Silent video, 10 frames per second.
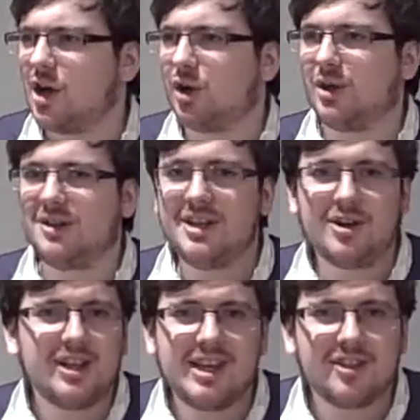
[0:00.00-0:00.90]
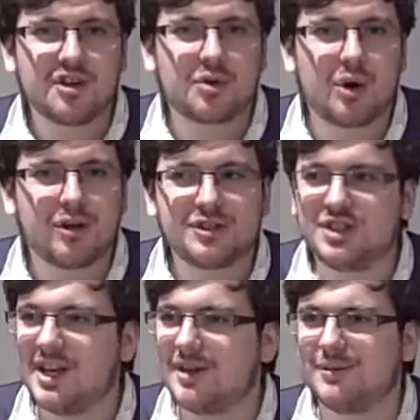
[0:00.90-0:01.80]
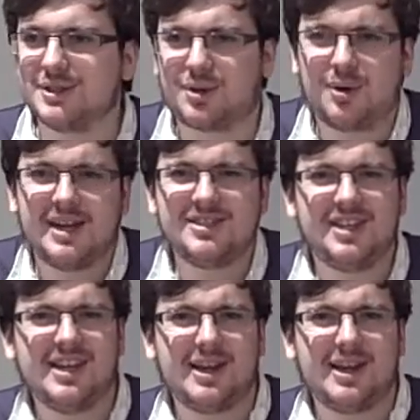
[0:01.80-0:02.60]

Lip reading: clearly in the crotch. It was crazy.